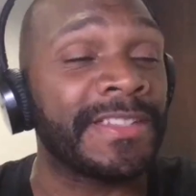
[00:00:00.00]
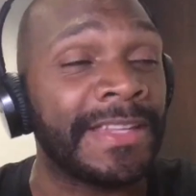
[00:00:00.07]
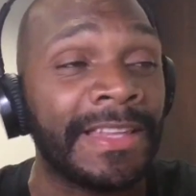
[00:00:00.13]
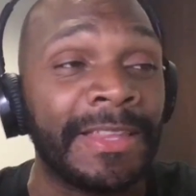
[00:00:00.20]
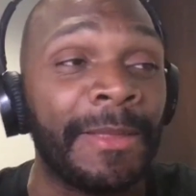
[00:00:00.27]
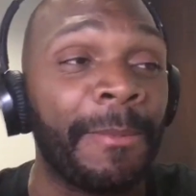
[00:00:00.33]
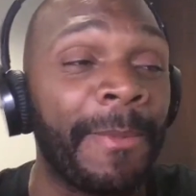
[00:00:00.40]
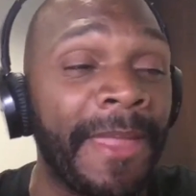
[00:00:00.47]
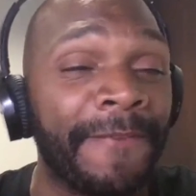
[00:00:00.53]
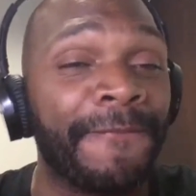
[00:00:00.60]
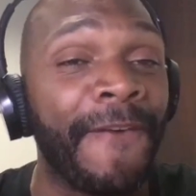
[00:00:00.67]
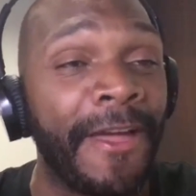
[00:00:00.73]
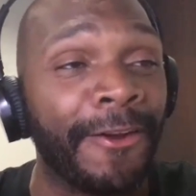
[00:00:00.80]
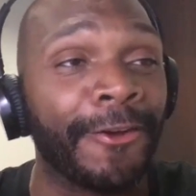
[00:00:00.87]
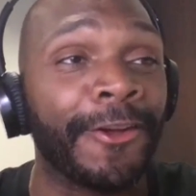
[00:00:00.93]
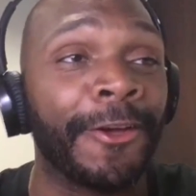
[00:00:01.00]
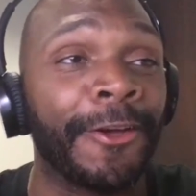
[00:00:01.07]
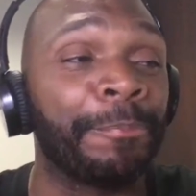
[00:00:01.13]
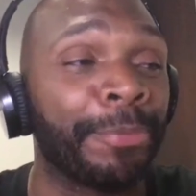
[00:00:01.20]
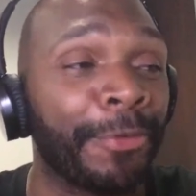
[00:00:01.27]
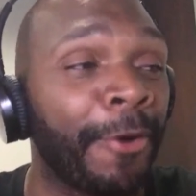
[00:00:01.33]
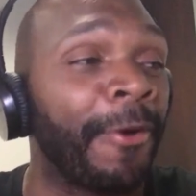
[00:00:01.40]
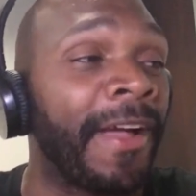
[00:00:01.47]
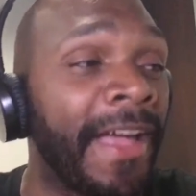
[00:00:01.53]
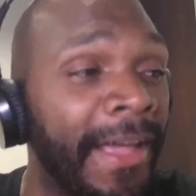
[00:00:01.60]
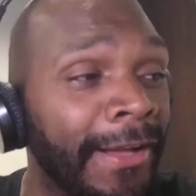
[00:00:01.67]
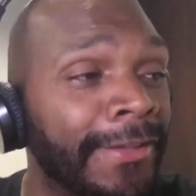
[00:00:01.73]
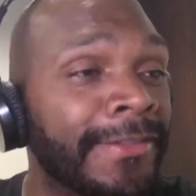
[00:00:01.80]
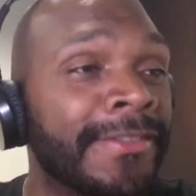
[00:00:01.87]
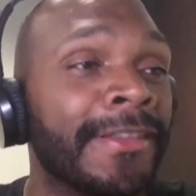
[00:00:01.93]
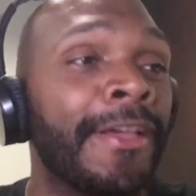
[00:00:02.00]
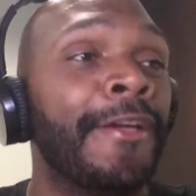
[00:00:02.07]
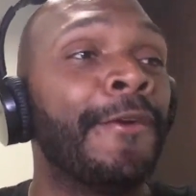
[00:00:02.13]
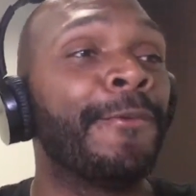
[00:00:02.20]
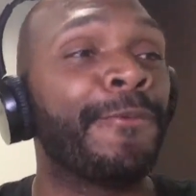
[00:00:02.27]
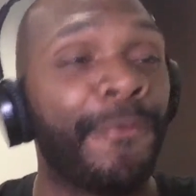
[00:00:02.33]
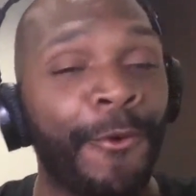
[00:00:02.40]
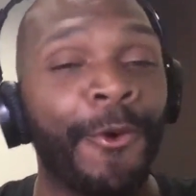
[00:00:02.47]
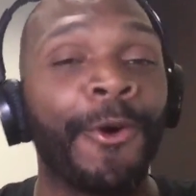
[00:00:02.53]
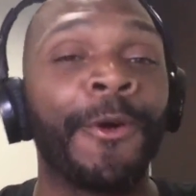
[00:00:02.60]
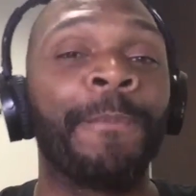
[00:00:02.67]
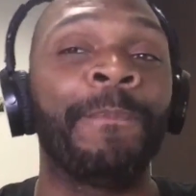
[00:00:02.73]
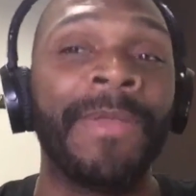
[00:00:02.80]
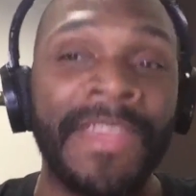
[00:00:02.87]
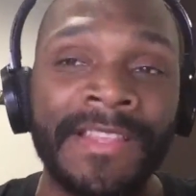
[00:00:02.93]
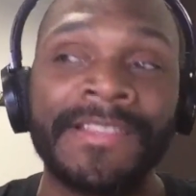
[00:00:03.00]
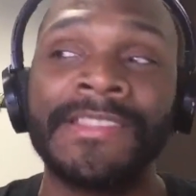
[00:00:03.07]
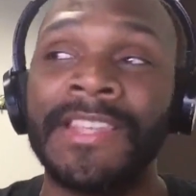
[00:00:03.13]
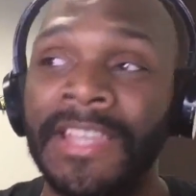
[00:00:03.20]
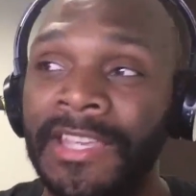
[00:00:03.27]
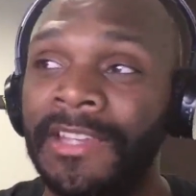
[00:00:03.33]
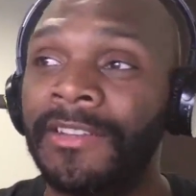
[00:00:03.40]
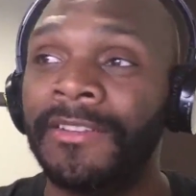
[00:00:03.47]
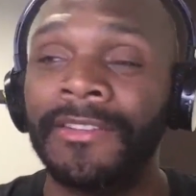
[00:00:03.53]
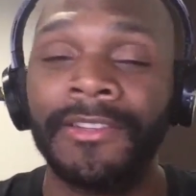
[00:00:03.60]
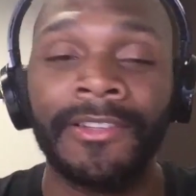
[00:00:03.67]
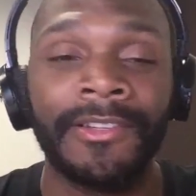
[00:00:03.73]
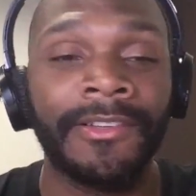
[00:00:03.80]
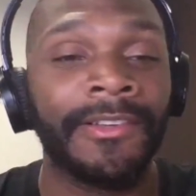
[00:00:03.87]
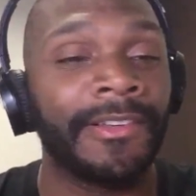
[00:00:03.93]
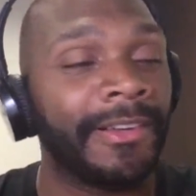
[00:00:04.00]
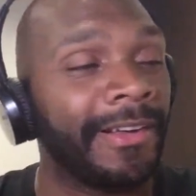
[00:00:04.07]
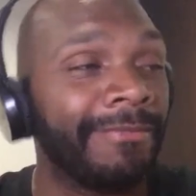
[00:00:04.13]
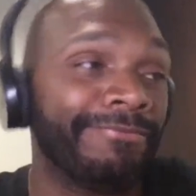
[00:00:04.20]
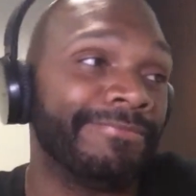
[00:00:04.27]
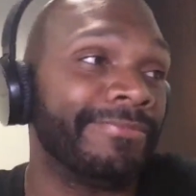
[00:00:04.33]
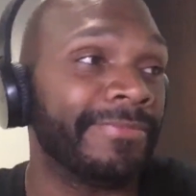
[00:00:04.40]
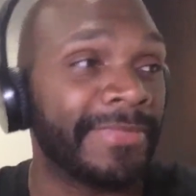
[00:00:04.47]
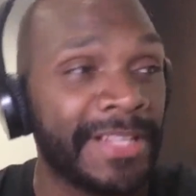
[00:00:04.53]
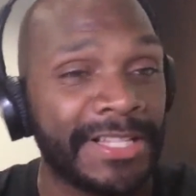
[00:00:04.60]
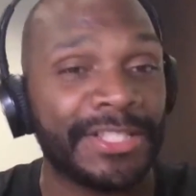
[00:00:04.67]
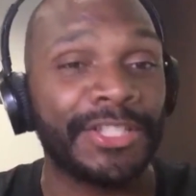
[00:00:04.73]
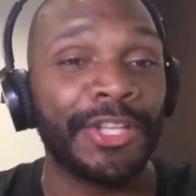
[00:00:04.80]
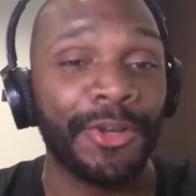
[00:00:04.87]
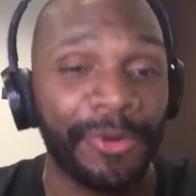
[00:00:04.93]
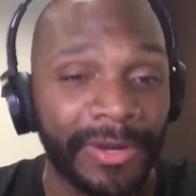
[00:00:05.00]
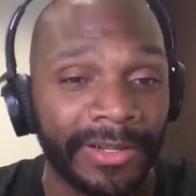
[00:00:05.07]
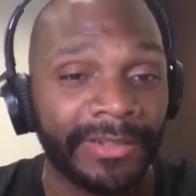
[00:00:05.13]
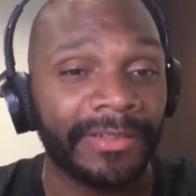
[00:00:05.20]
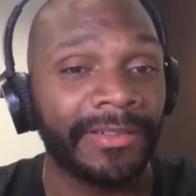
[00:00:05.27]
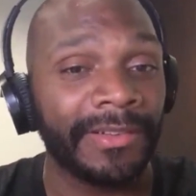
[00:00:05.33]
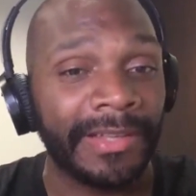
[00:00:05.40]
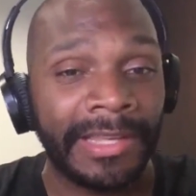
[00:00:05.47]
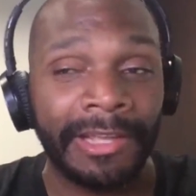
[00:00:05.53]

they make Final Cut Pro X for PC. Let's do it. Kill